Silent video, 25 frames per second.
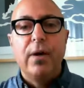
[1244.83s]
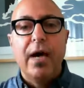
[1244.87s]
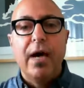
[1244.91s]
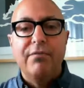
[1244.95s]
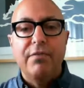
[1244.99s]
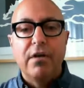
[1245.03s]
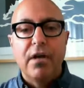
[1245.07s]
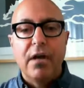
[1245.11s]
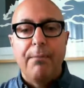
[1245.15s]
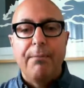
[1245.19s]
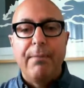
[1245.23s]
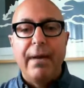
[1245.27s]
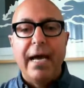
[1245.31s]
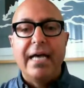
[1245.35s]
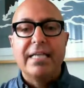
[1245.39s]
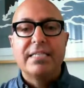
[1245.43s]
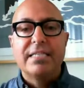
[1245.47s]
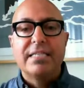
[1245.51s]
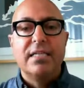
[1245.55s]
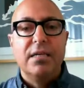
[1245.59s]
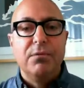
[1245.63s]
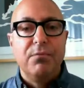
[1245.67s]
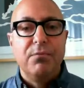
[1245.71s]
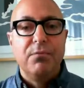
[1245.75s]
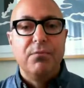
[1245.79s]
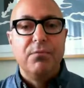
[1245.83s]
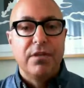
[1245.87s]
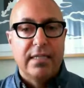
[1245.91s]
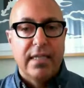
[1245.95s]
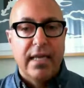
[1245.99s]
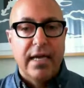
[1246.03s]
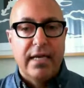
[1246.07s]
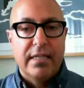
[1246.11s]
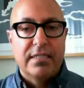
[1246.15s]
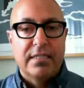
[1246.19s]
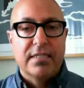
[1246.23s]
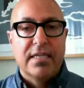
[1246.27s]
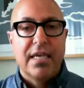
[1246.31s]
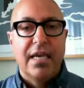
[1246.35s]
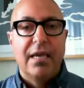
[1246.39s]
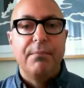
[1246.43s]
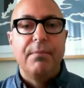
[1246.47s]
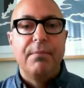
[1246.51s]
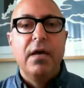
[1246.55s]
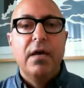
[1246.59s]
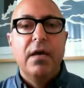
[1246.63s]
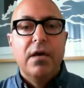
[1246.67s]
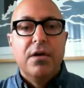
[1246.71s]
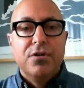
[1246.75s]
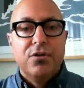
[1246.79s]
You have a capacity within
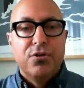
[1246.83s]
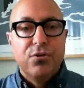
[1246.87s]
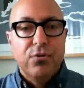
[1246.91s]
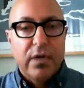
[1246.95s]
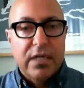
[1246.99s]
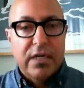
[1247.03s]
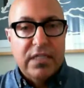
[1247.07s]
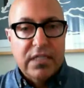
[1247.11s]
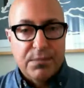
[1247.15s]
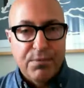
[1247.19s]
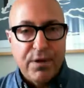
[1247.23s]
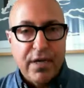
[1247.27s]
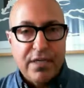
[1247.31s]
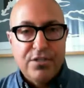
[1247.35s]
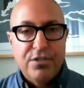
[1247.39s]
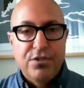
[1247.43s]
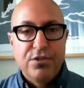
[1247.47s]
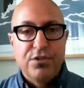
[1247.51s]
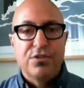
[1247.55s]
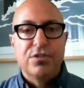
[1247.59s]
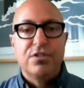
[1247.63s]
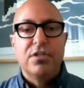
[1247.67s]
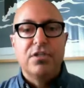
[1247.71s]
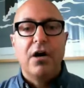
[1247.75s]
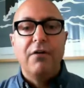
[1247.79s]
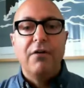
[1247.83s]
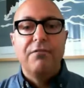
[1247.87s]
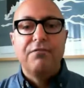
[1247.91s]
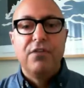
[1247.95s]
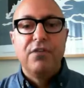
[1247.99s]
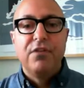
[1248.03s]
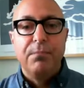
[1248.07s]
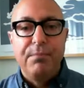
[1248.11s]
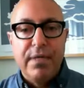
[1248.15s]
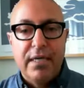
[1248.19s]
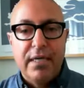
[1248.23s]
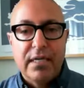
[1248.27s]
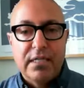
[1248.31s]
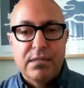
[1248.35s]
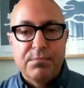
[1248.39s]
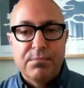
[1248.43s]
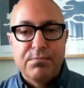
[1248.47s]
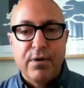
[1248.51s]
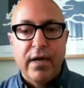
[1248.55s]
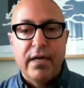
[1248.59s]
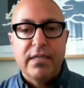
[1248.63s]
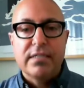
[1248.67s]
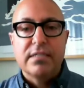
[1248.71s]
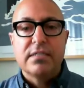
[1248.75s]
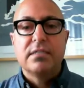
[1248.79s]
landscape to express yourself, to be
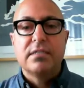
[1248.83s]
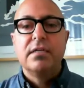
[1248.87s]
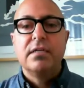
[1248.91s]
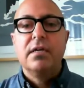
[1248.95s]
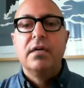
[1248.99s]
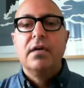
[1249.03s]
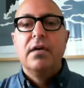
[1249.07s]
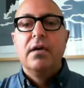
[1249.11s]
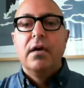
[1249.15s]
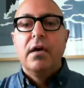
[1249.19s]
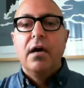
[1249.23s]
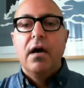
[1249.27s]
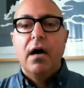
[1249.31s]
expressed,